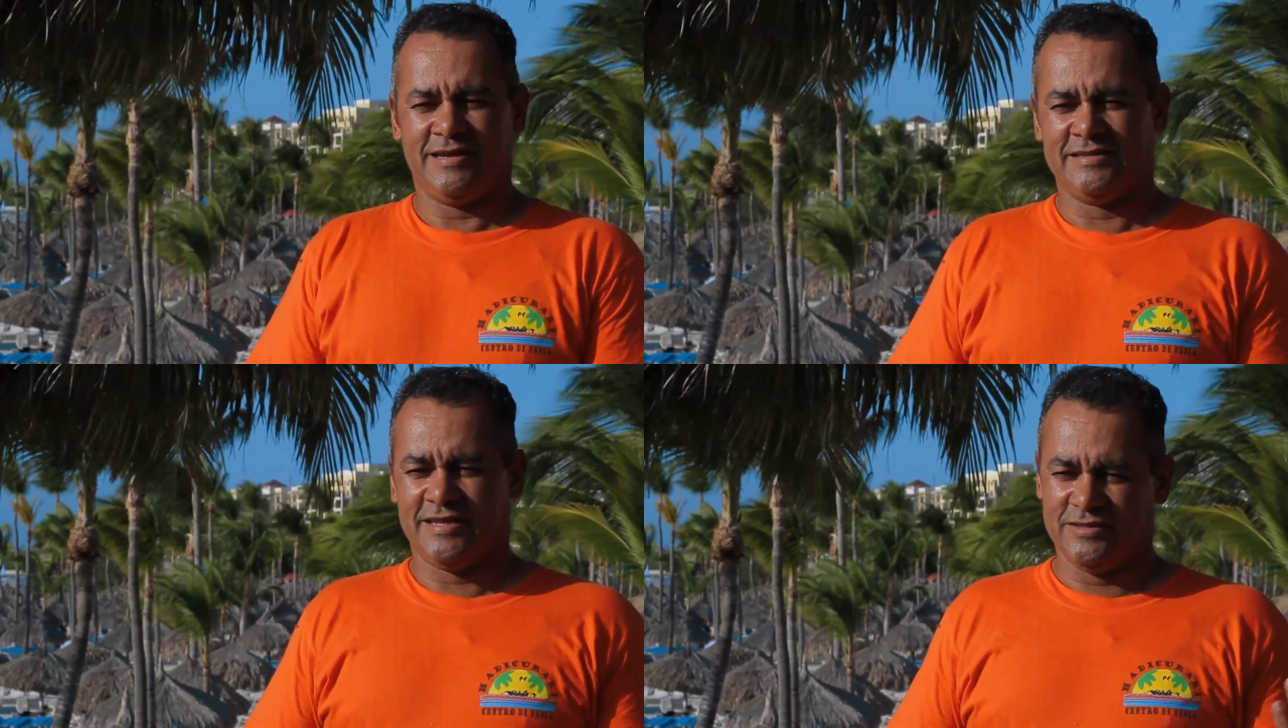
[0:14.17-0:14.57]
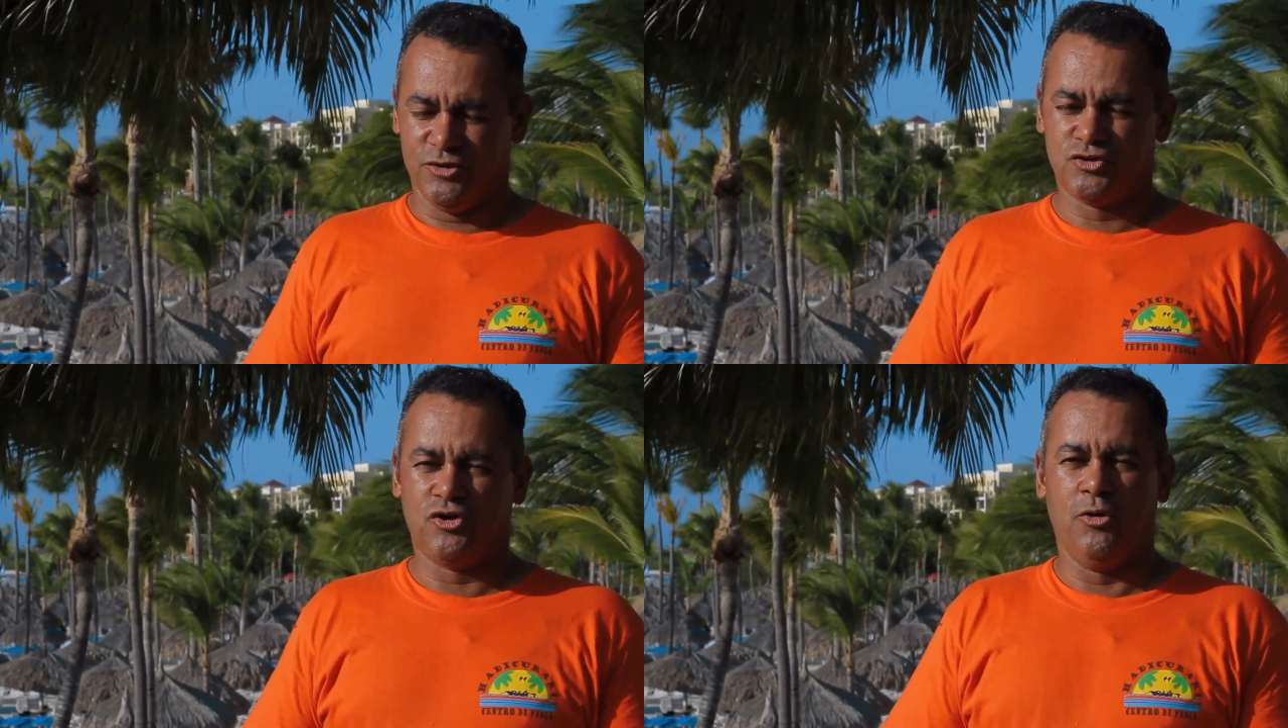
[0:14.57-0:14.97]
at
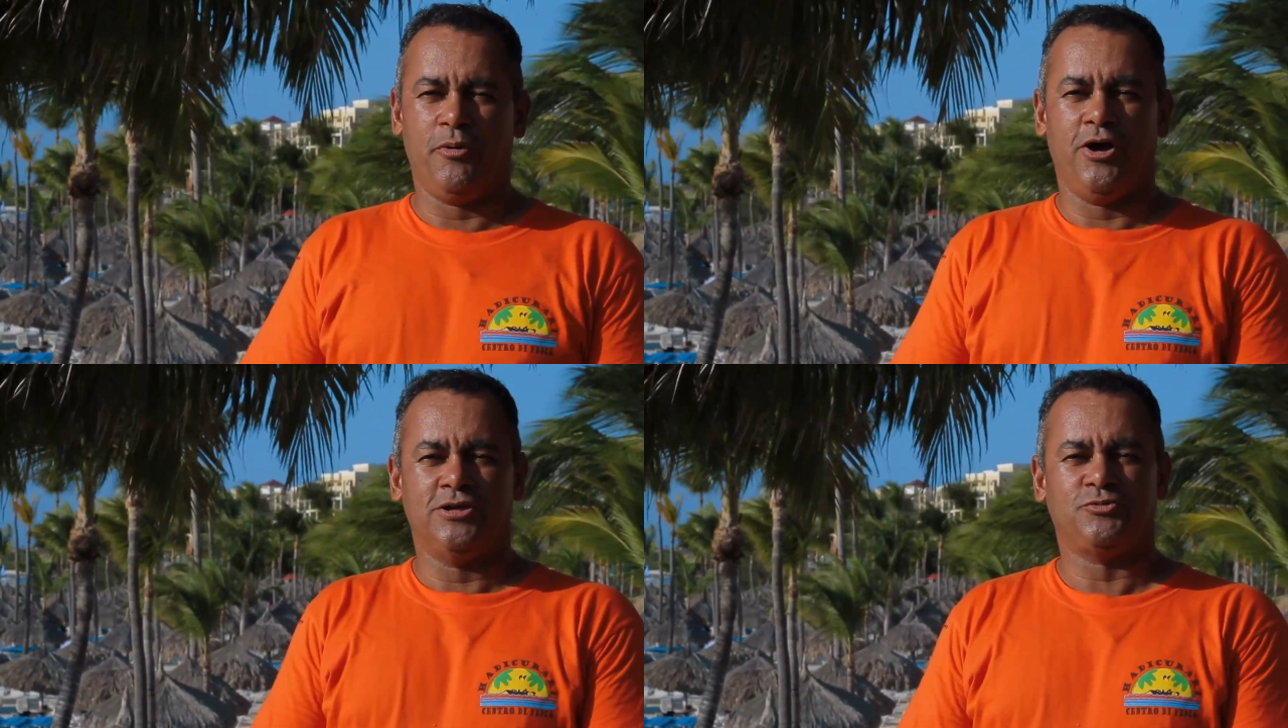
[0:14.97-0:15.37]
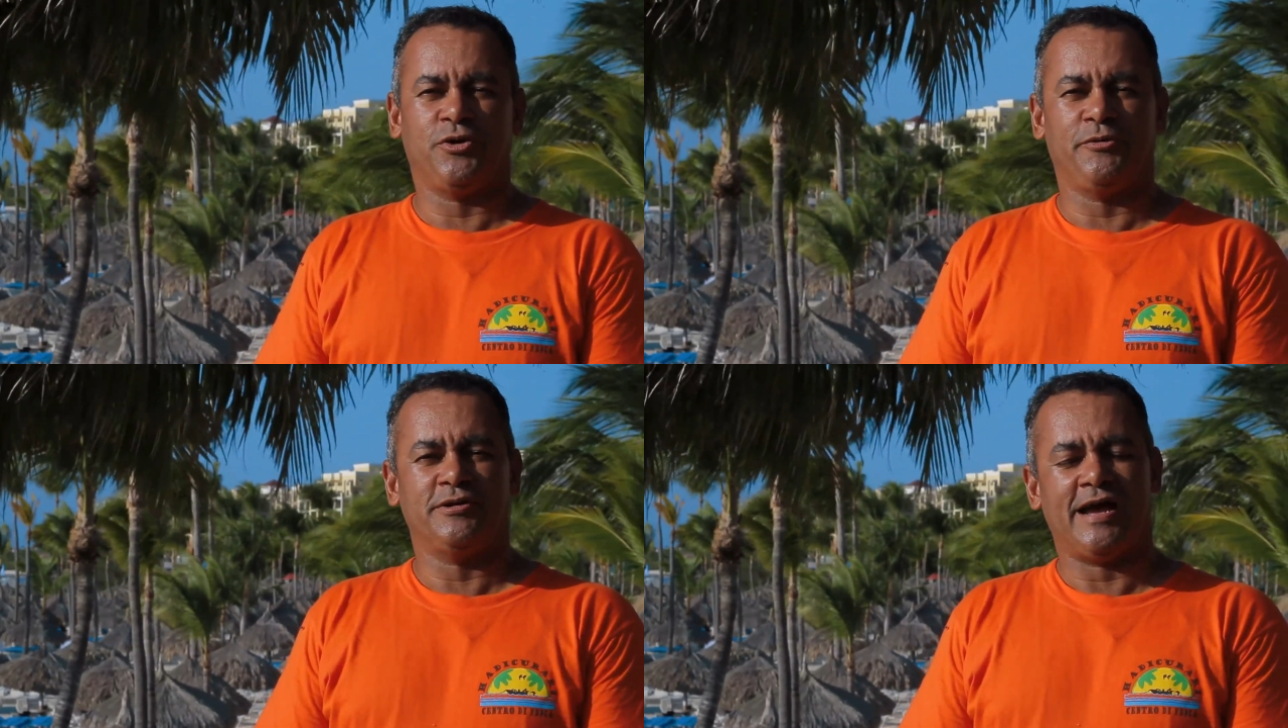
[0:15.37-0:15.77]
Nos Clubhuis
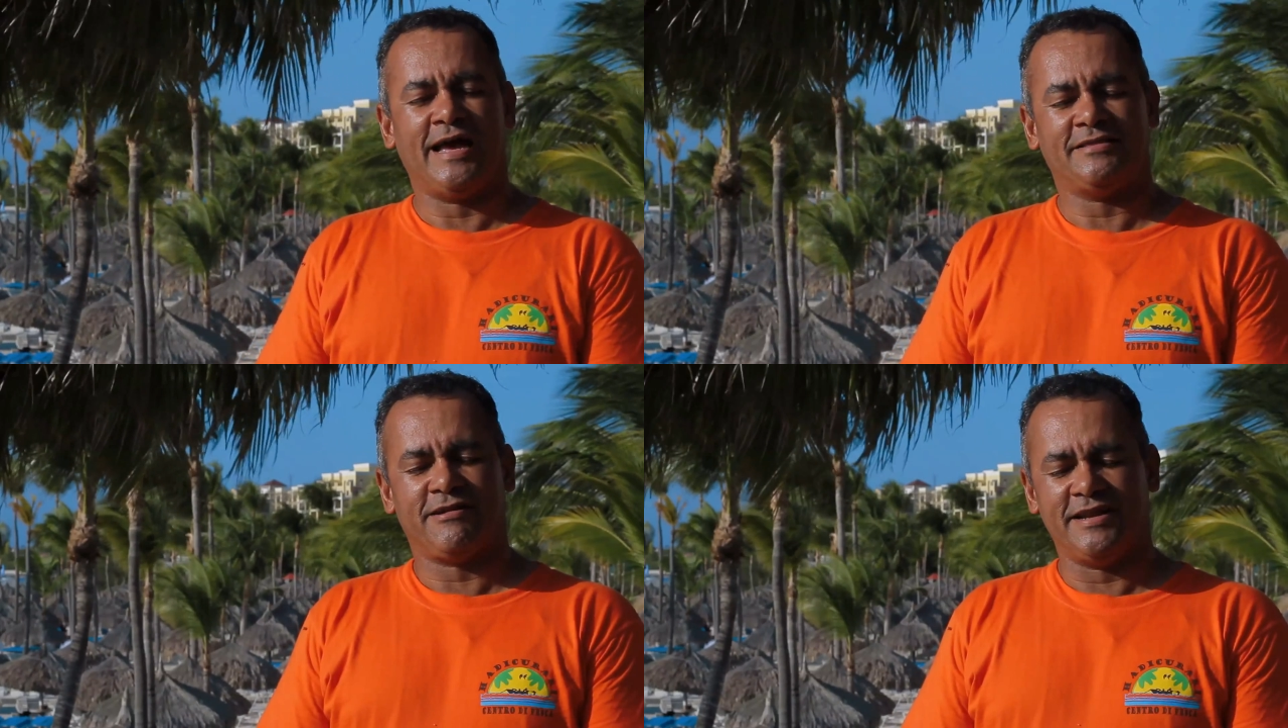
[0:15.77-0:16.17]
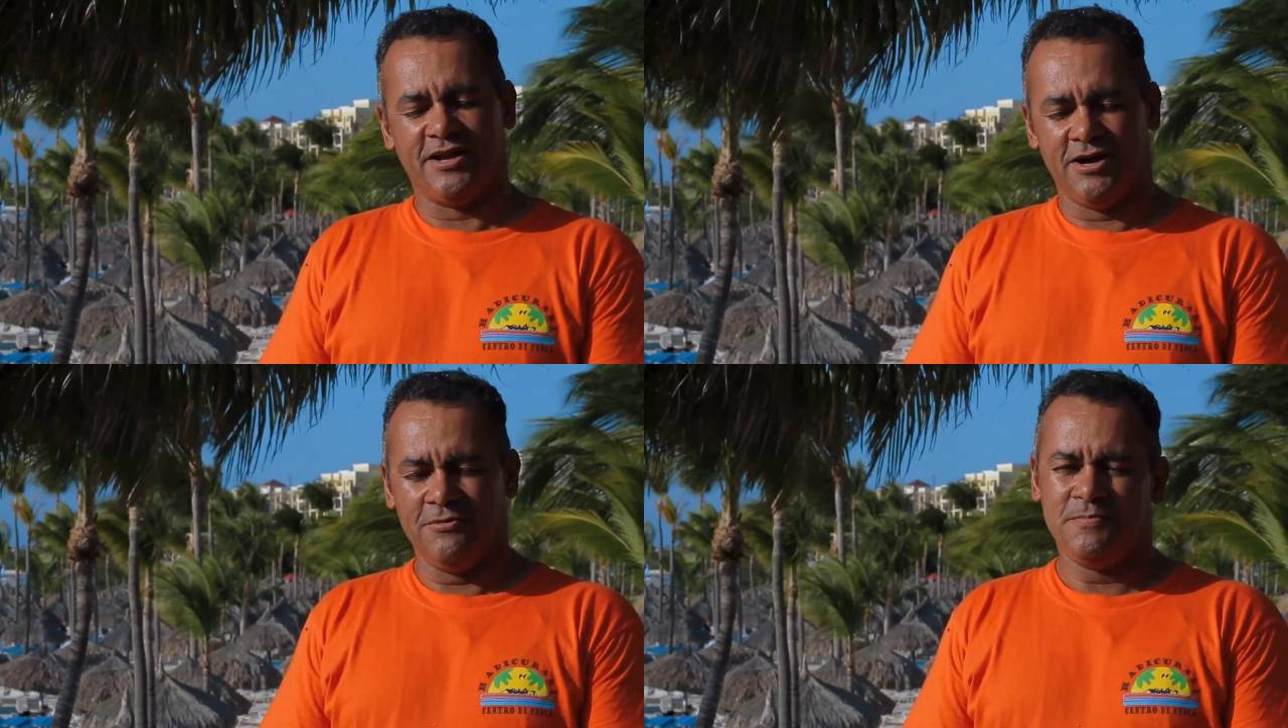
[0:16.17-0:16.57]
where we're at right
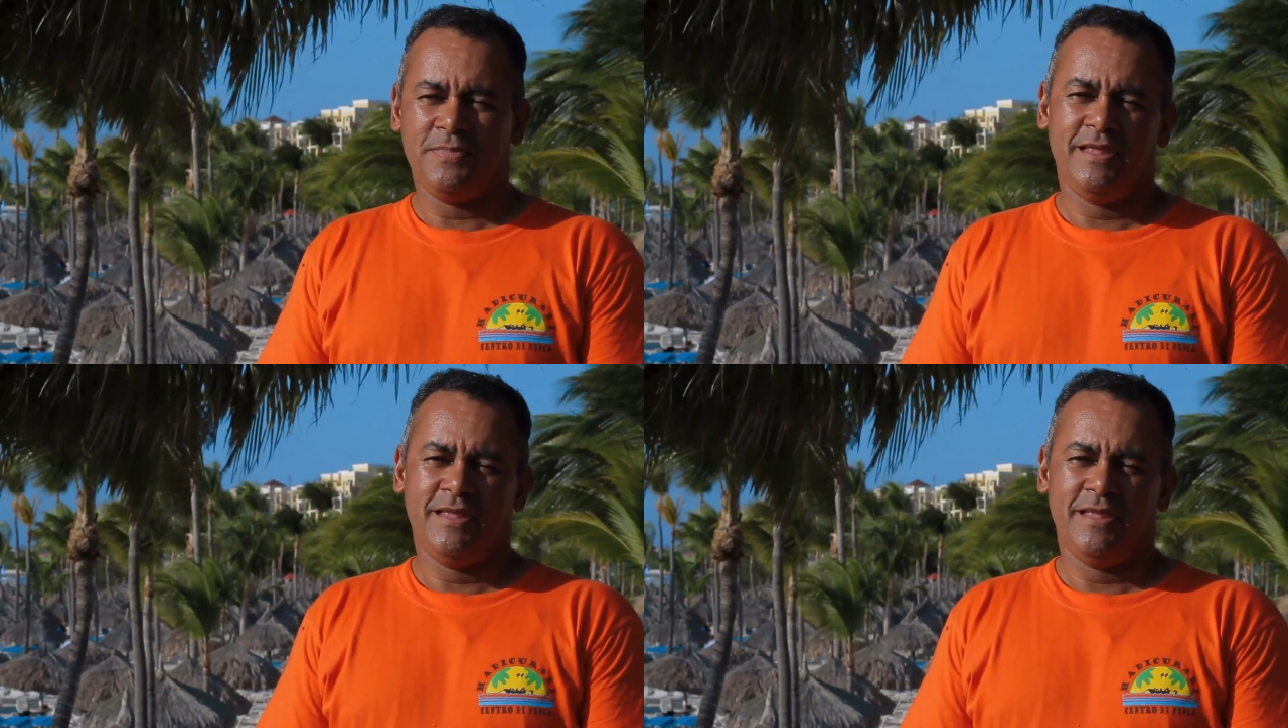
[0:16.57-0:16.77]
now.